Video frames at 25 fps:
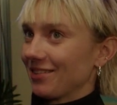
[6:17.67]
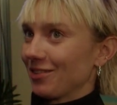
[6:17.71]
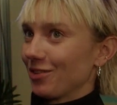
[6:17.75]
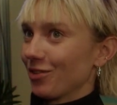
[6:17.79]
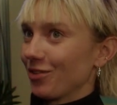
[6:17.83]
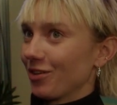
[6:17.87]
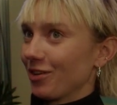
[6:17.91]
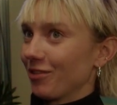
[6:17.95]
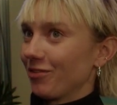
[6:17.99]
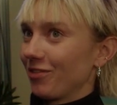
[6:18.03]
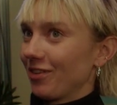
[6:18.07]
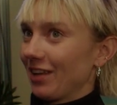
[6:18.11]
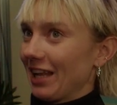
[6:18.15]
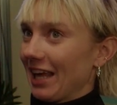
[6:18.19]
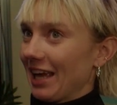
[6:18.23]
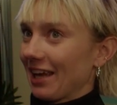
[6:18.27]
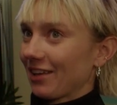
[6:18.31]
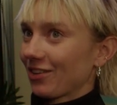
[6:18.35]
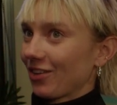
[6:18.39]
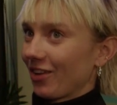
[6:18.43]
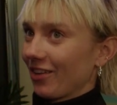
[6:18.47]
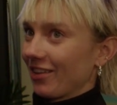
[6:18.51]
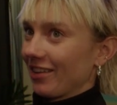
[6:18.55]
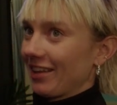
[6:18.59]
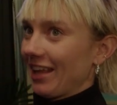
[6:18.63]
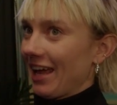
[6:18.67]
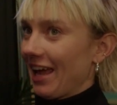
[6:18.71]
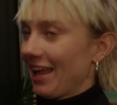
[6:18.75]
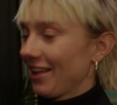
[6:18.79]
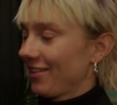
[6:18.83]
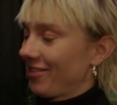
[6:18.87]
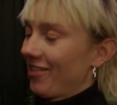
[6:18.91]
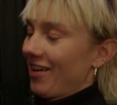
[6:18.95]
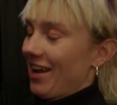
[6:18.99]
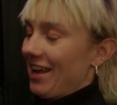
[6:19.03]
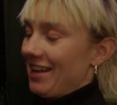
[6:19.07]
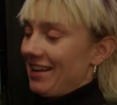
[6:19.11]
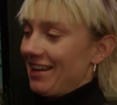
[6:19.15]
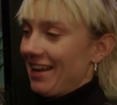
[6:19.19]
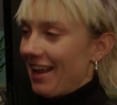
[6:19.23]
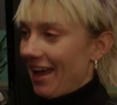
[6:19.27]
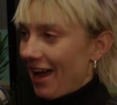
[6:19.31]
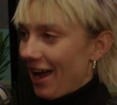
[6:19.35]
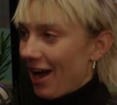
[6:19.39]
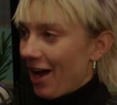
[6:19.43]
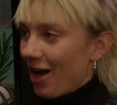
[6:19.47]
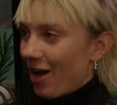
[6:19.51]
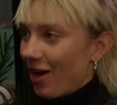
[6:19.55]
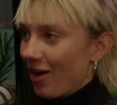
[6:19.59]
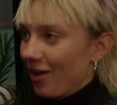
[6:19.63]
to reflect on that right
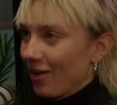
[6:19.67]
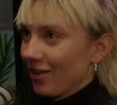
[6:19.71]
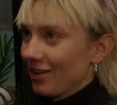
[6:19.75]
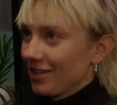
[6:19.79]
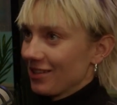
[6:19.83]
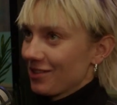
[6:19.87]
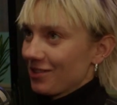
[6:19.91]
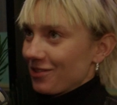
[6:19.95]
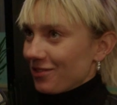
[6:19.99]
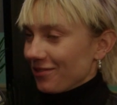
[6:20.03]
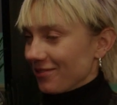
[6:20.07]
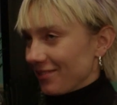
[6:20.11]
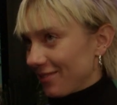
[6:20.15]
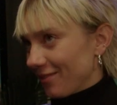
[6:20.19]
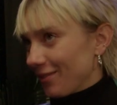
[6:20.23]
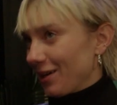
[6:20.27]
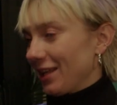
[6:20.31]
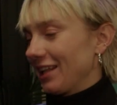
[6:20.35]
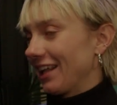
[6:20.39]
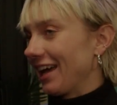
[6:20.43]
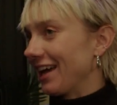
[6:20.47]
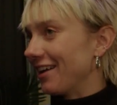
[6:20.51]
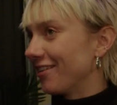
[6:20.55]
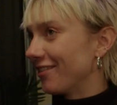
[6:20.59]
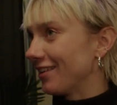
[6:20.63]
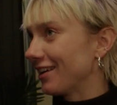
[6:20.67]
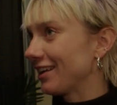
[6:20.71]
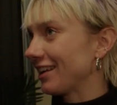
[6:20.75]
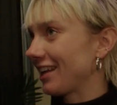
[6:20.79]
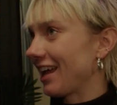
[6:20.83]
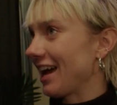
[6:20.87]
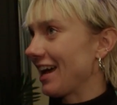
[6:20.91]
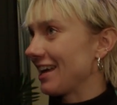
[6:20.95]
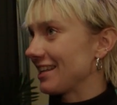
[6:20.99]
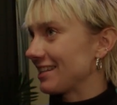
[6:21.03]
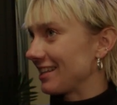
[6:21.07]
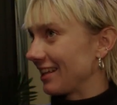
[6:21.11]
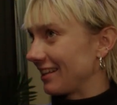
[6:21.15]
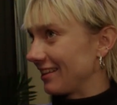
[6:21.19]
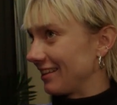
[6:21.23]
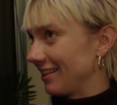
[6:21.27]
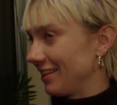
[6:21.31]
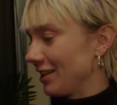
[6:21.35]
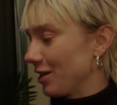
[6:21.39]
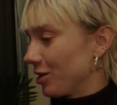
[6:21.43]
now I realized that